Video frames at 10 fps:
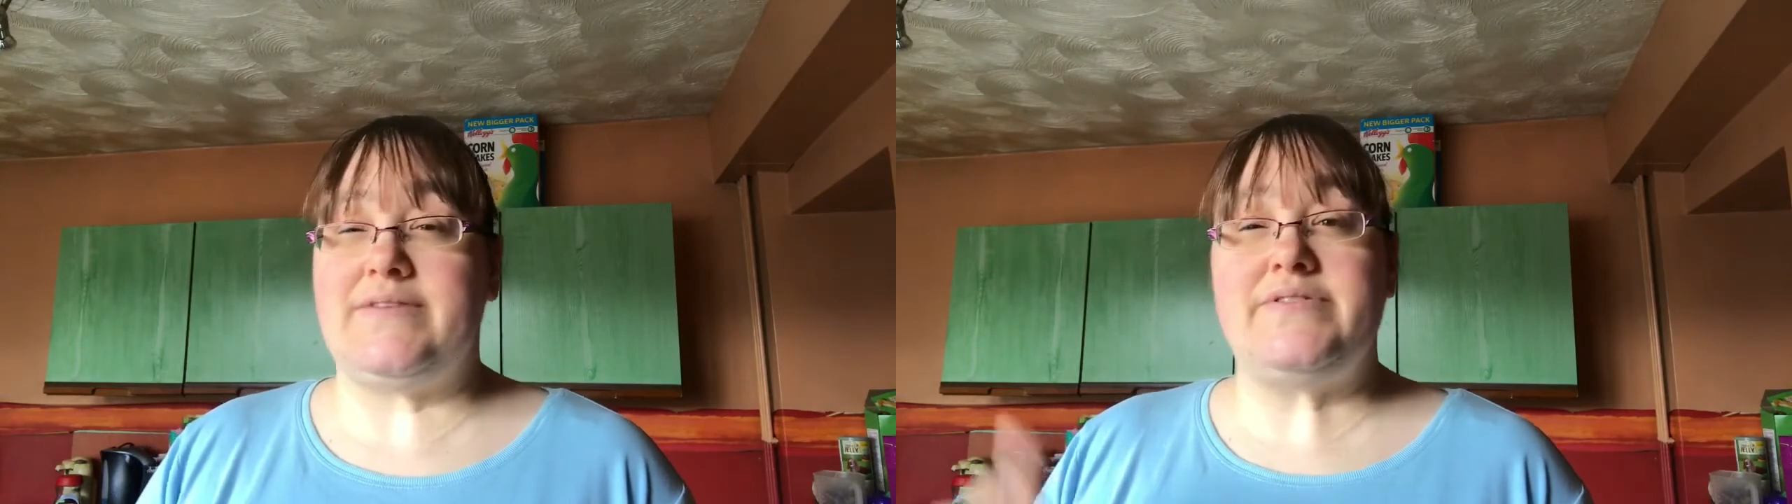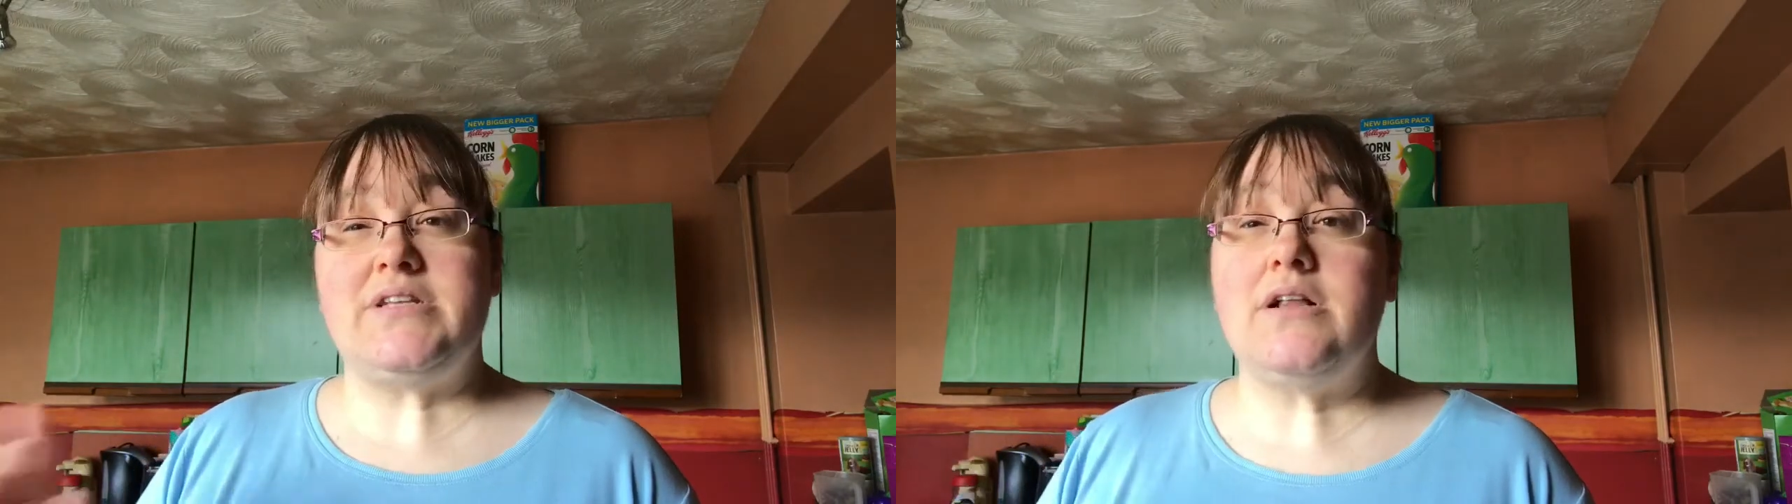
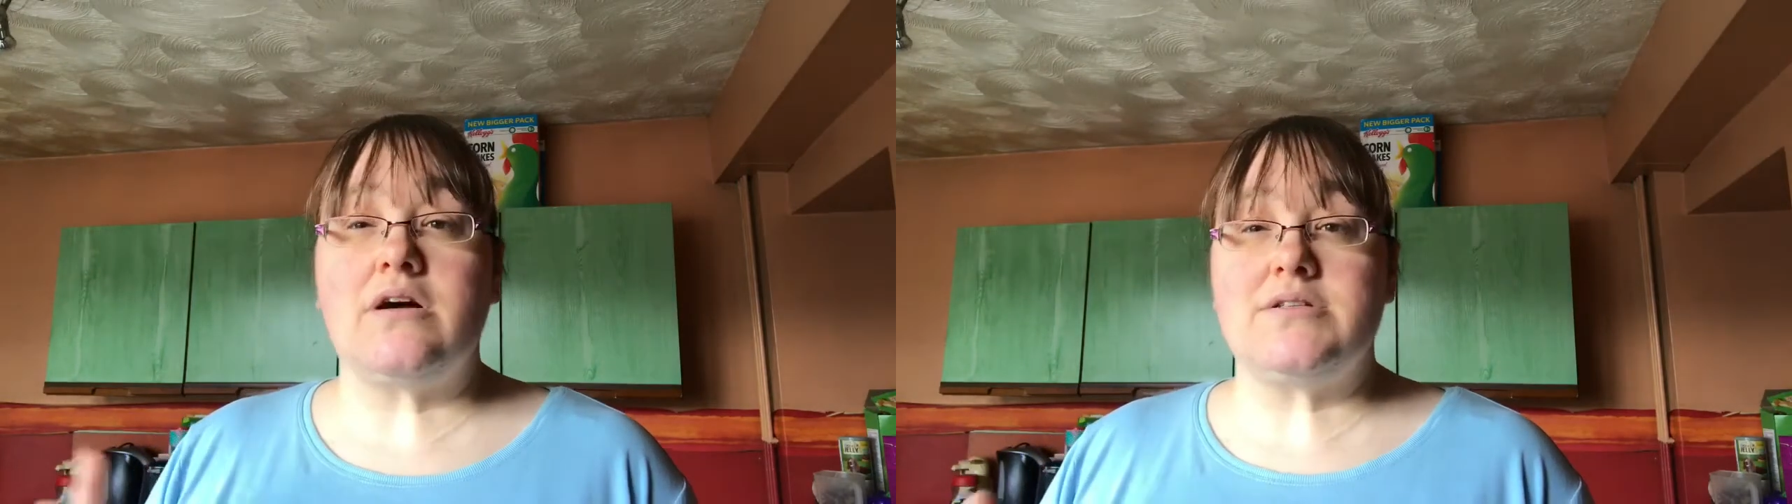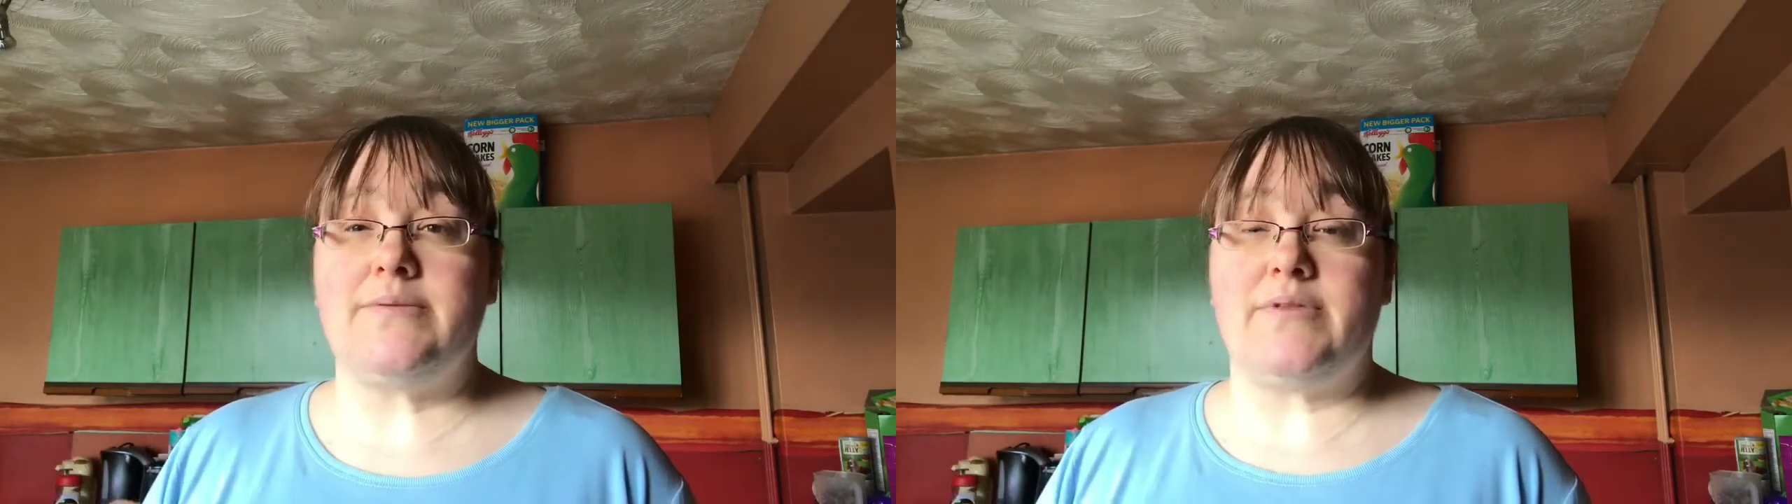I've still
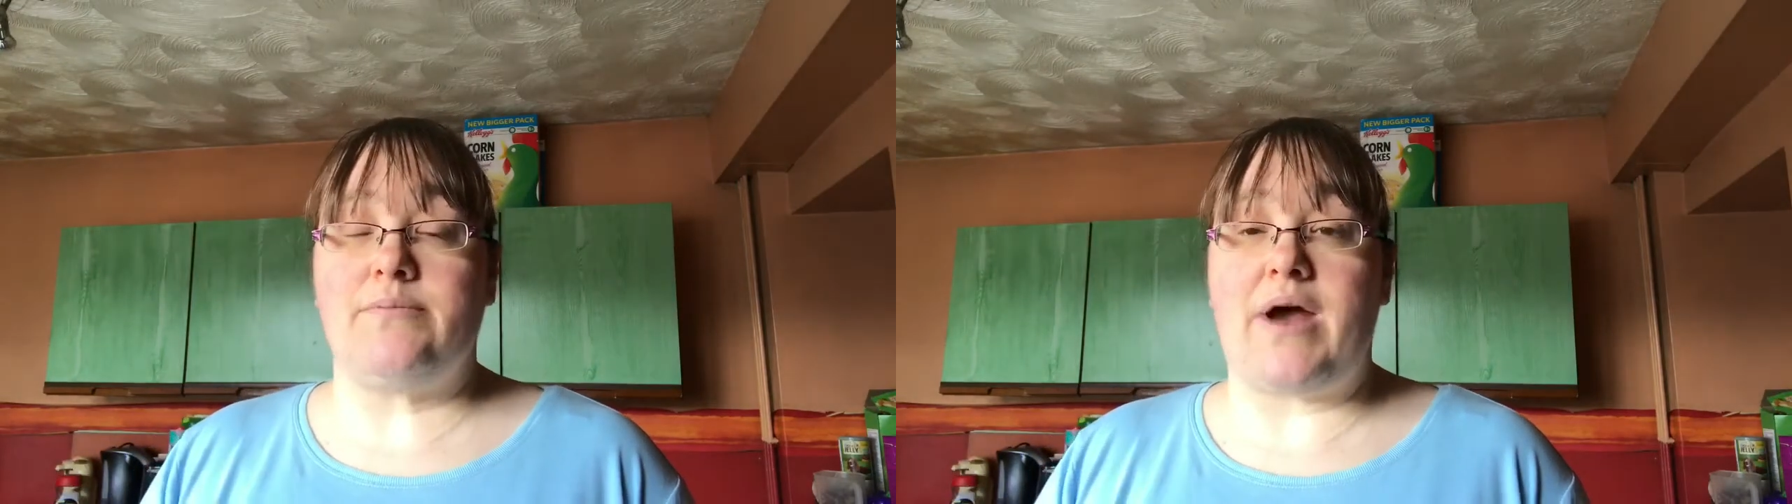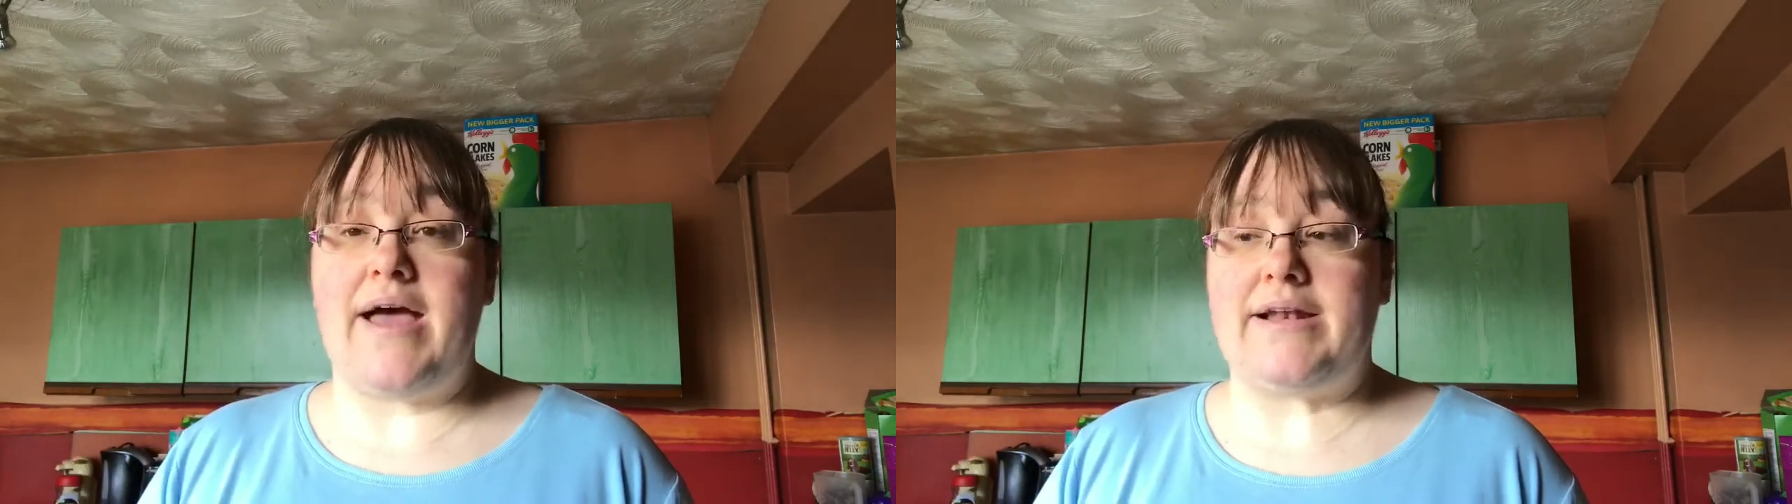got some of the
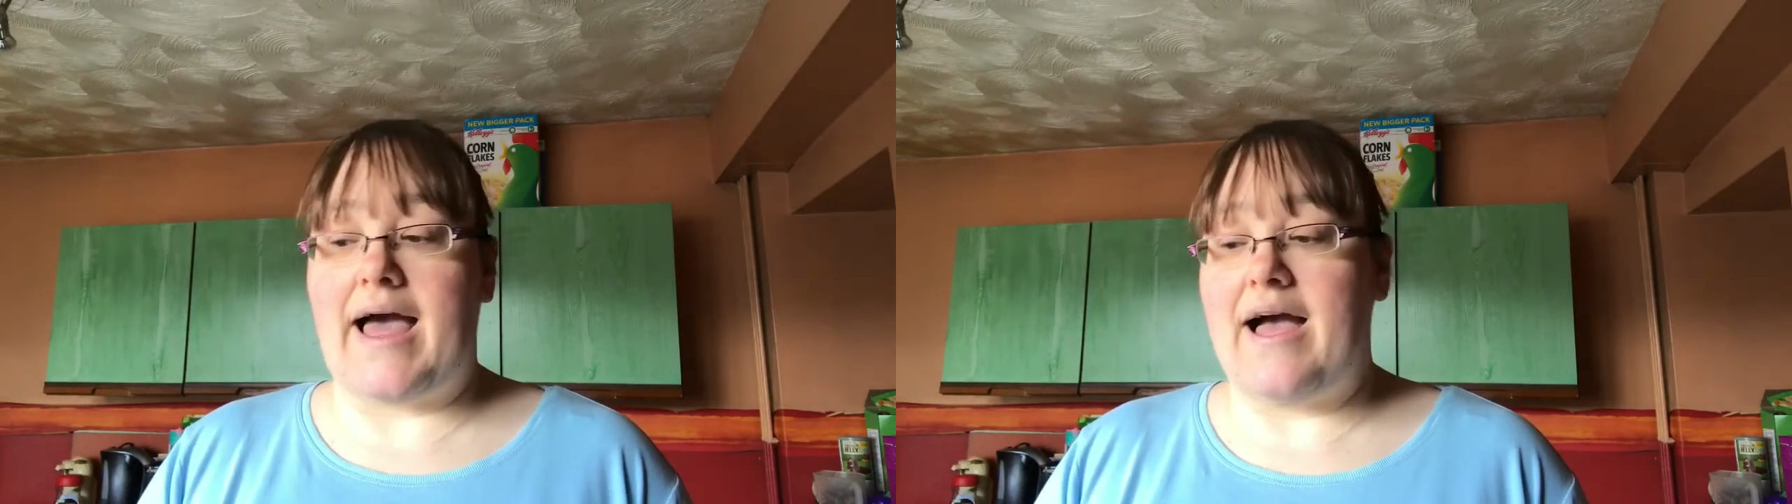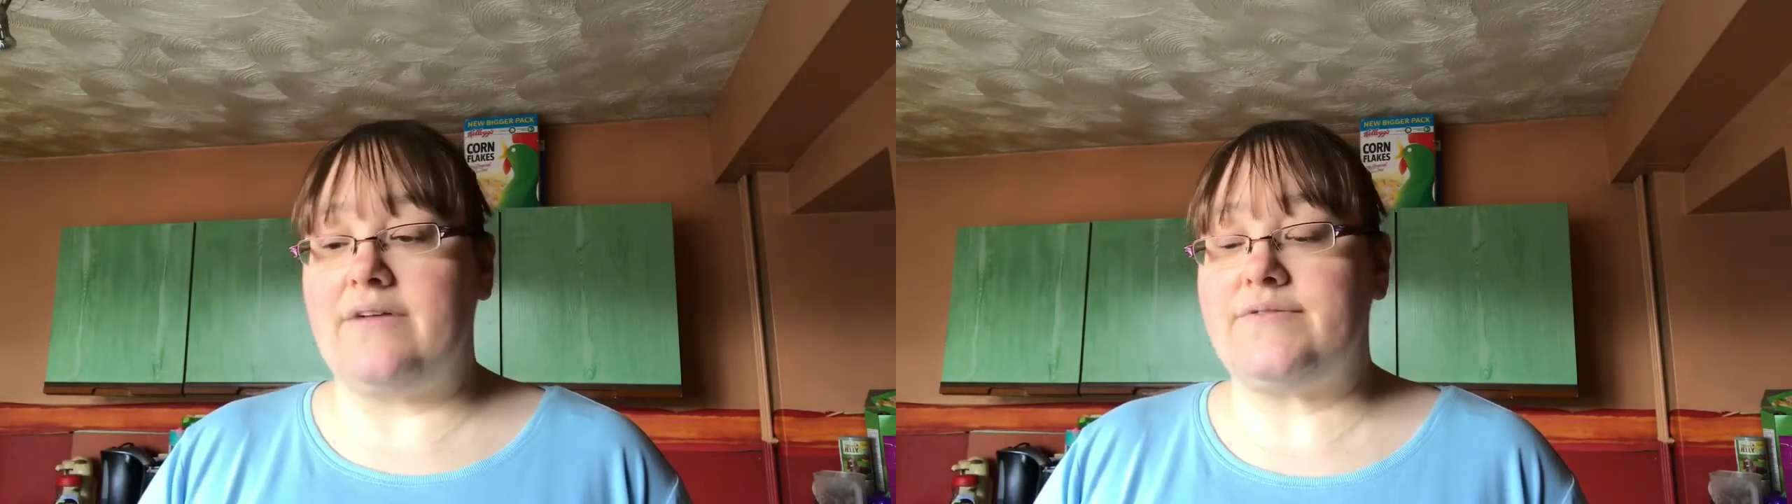bread
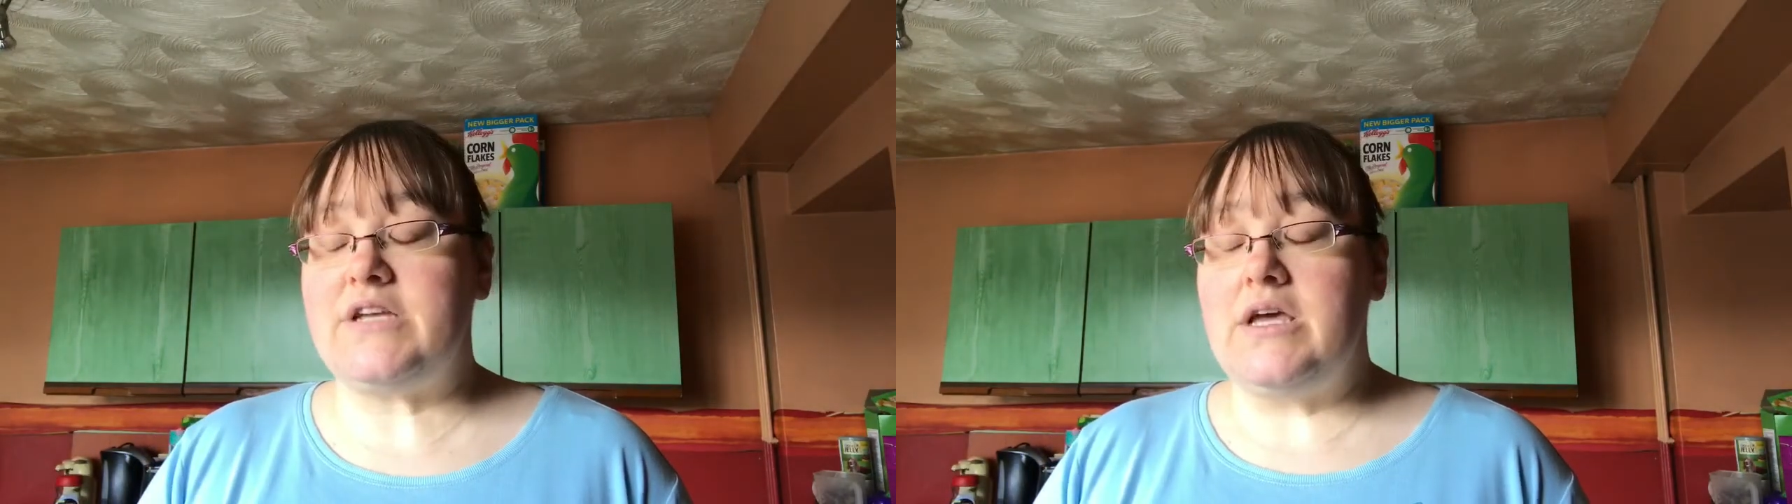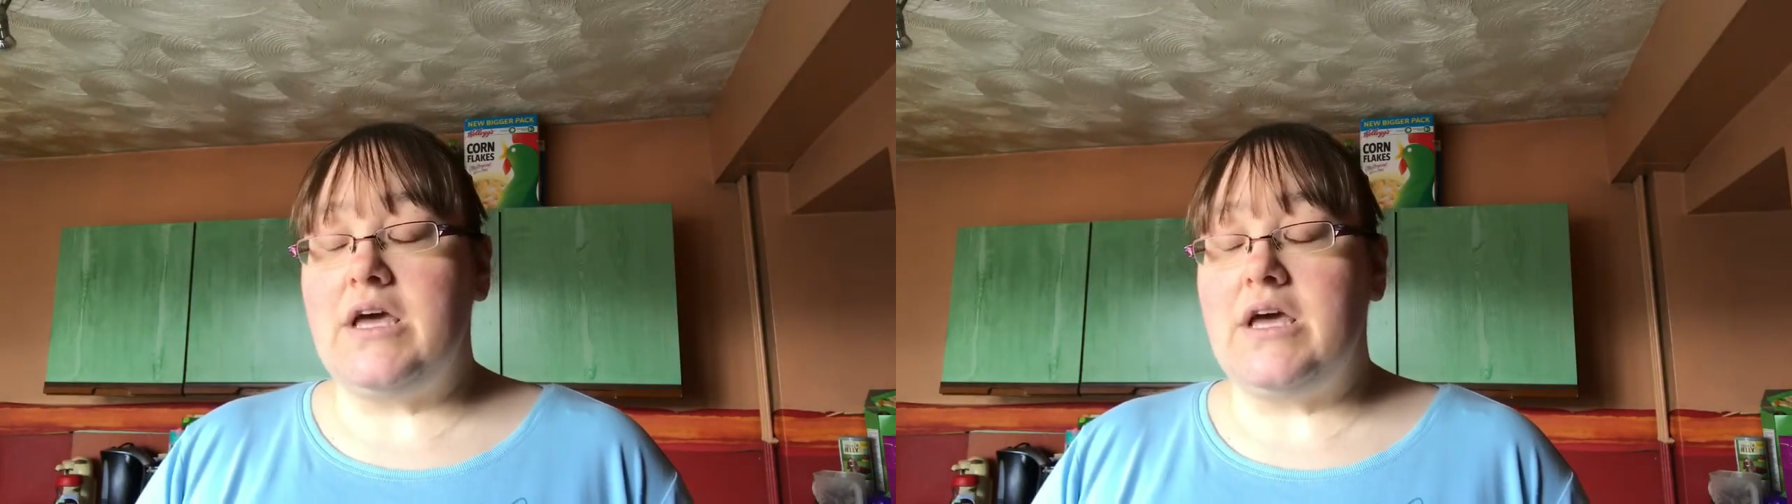left.